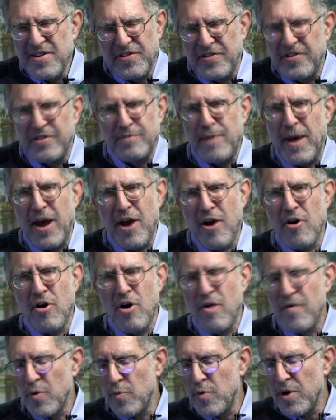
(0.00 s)
despair
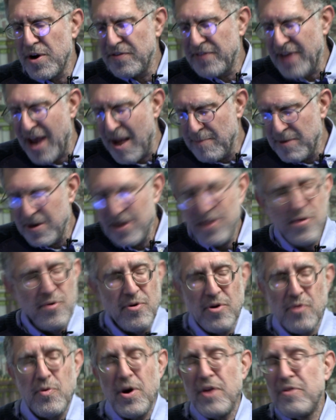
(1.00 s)
over what is happening,
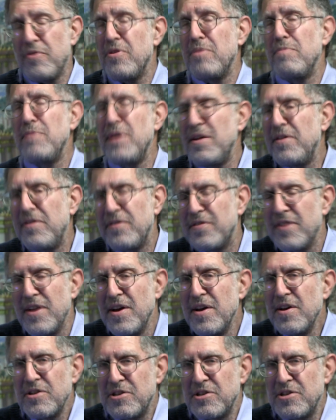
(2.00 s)
or whether it means